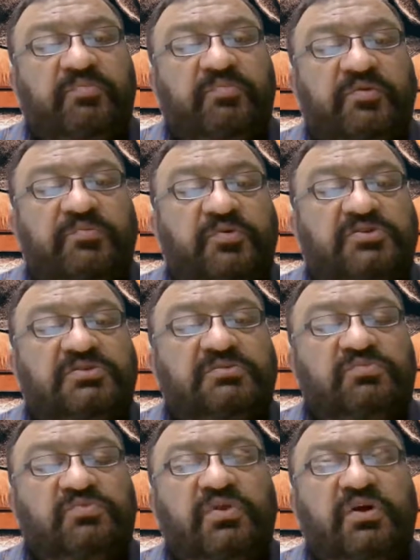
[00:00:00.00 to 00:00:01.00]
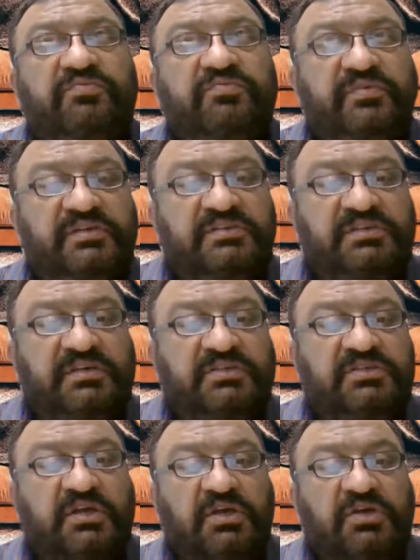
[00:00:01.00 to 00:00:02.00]
Proposed mode of
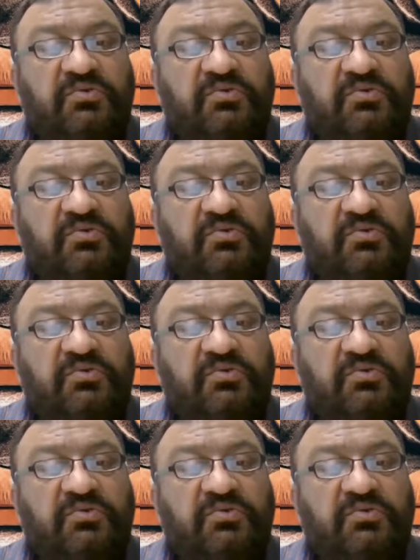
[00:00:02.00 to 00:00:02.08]
research,